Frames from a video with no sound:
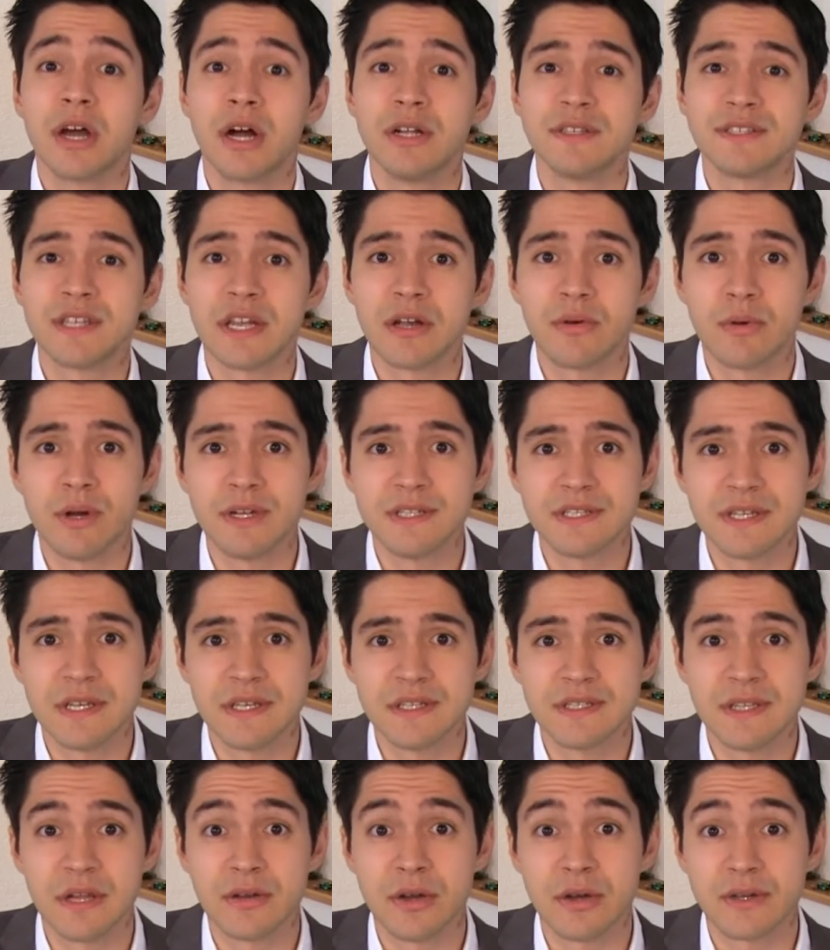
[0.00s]

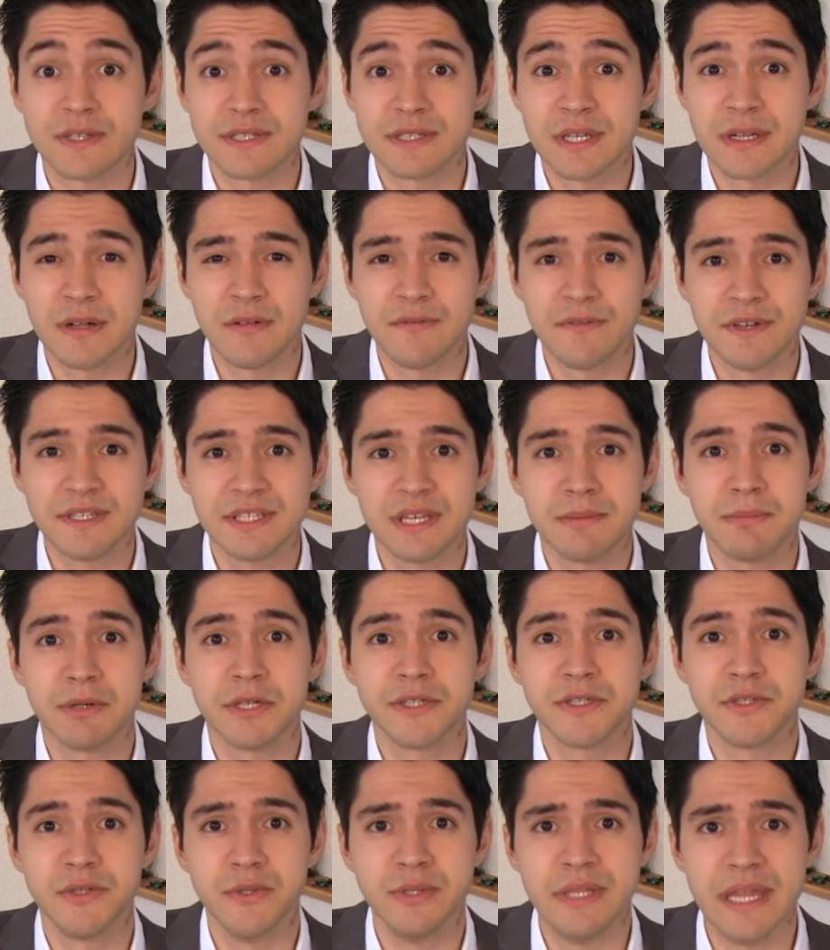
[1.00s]
Consequences that are still
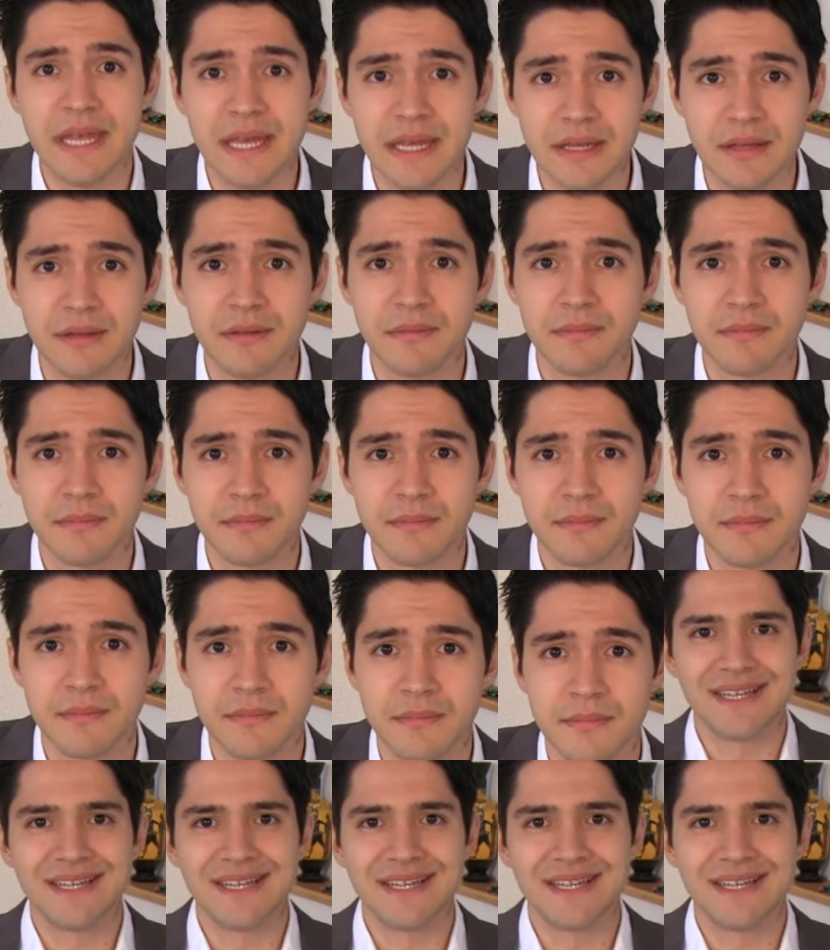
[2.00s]
visible today.